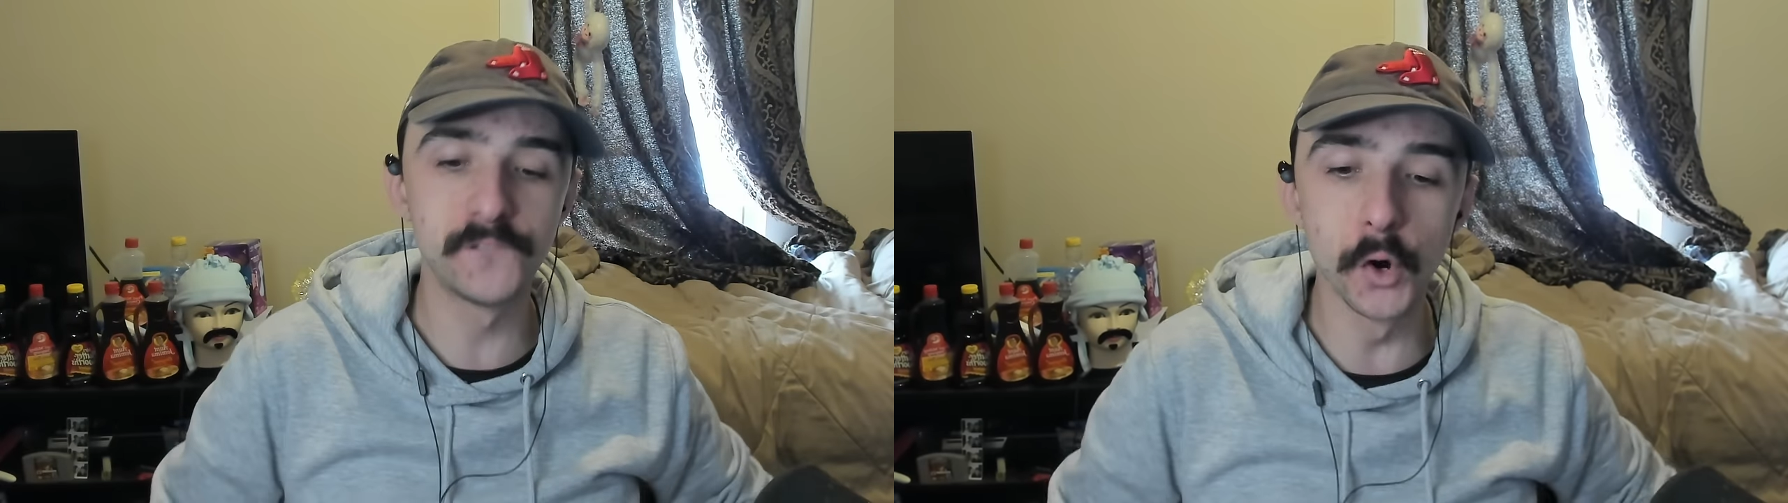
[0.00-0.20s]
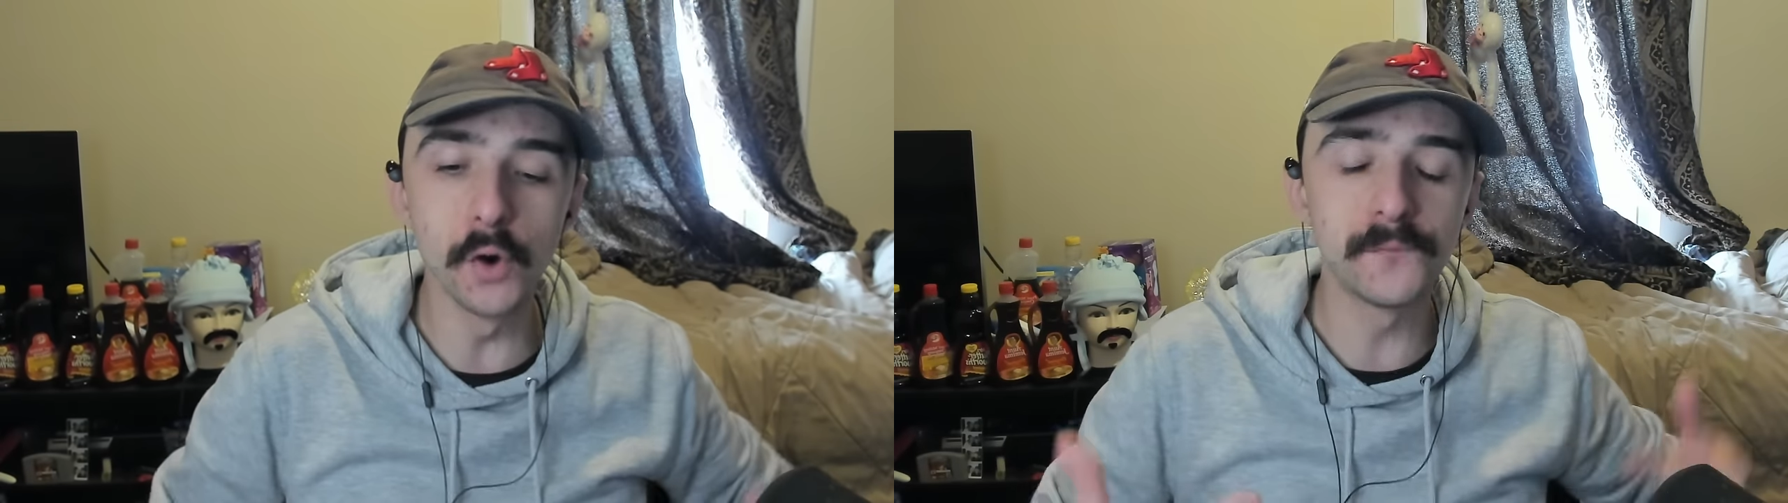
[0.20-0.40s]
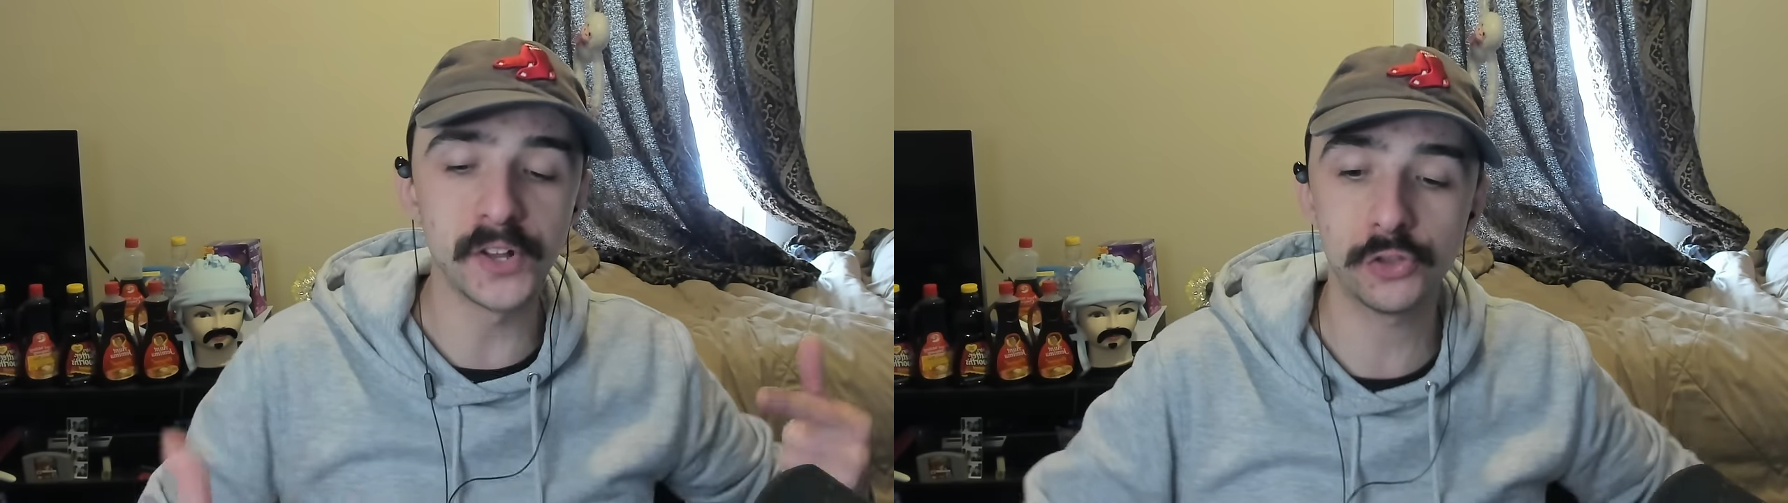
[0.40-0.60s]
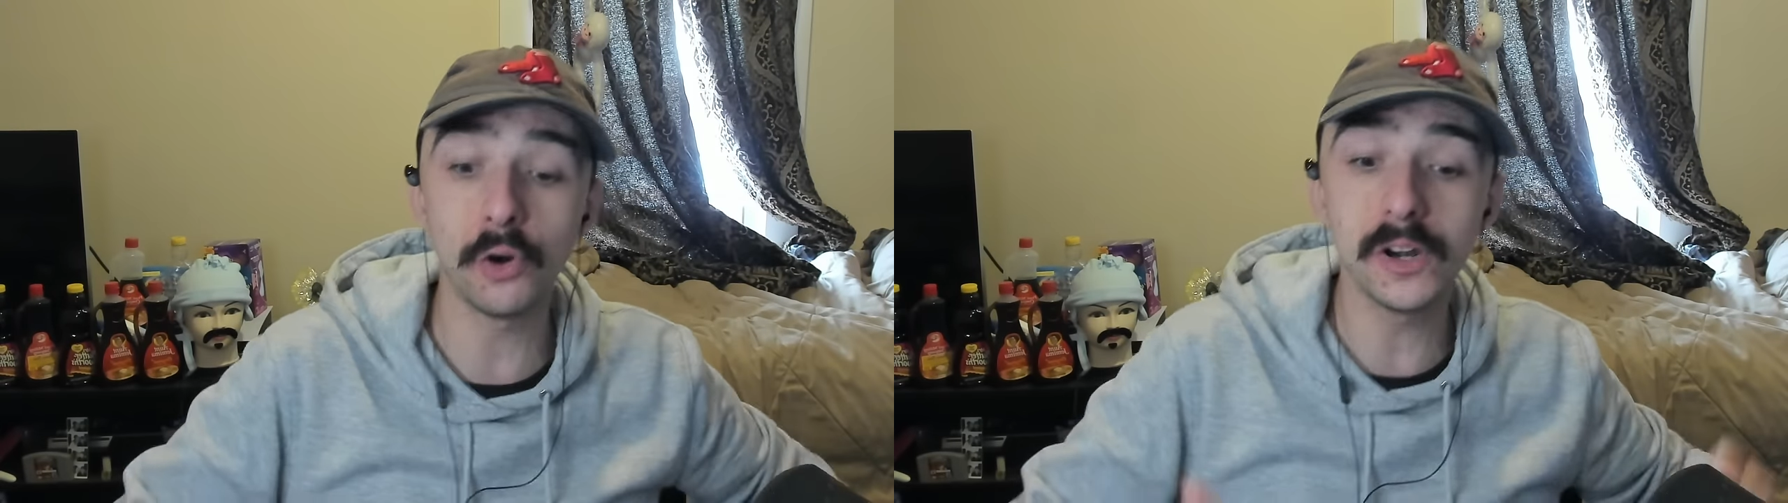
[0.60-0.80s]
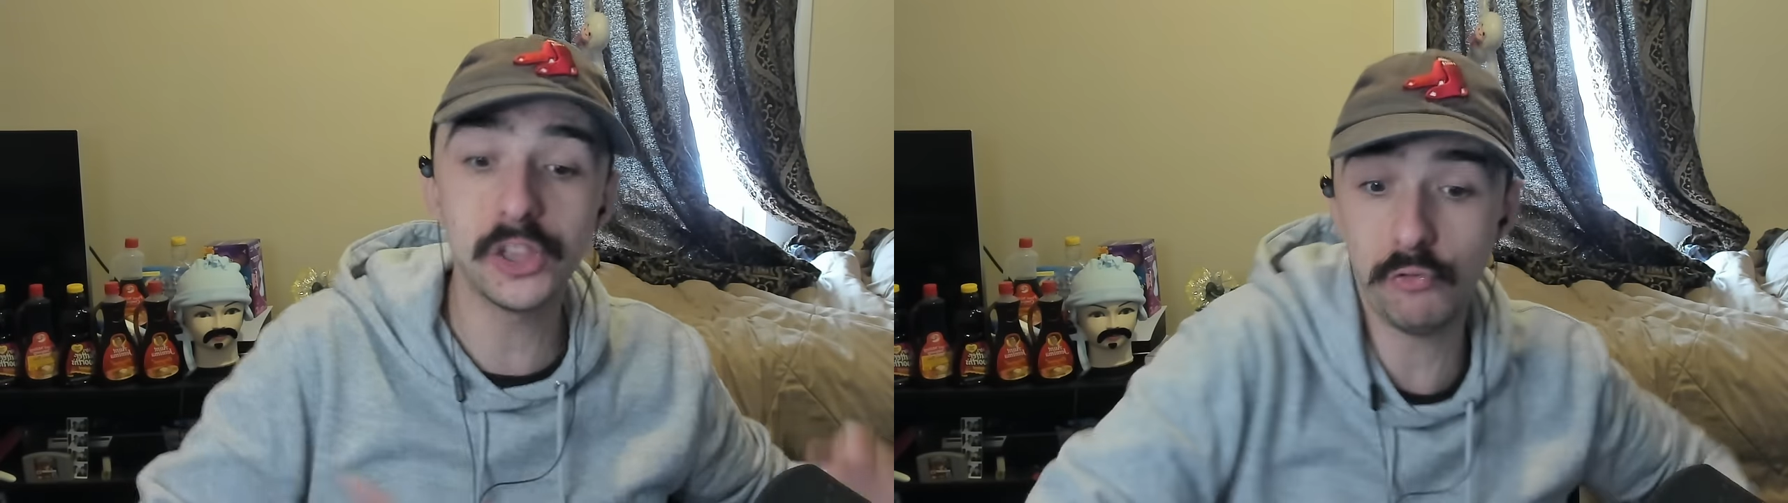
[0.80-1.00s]
food for
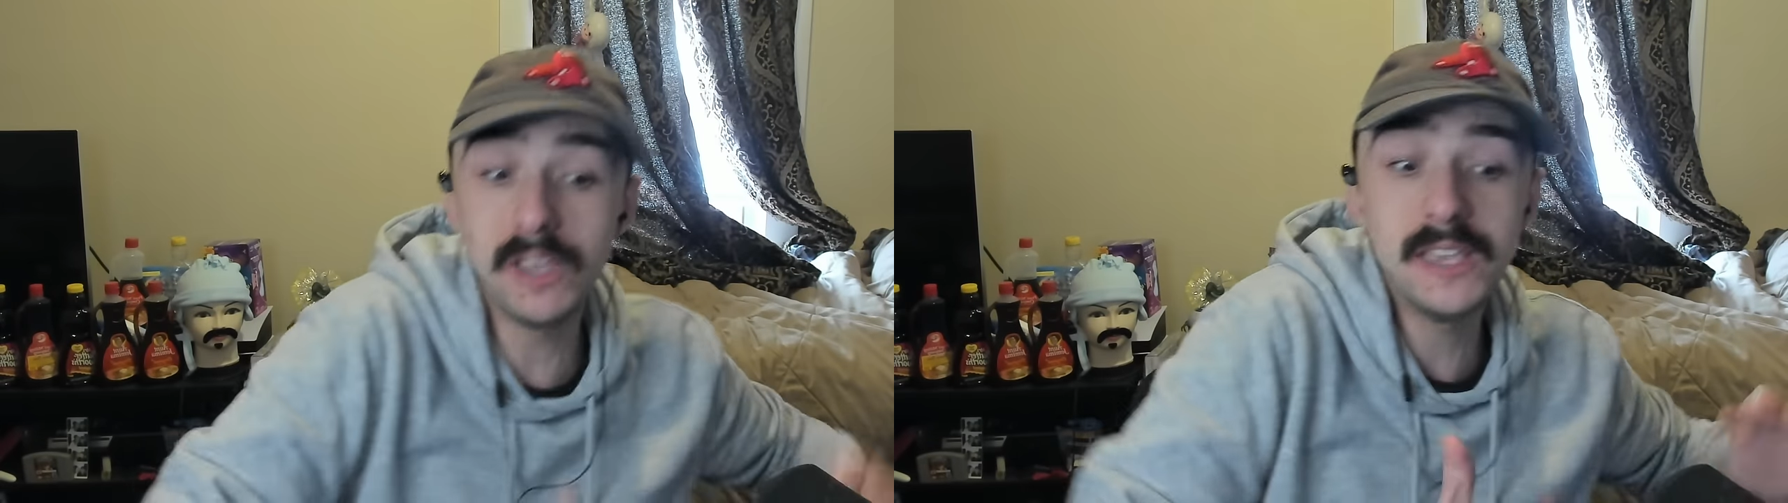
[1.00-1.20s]
33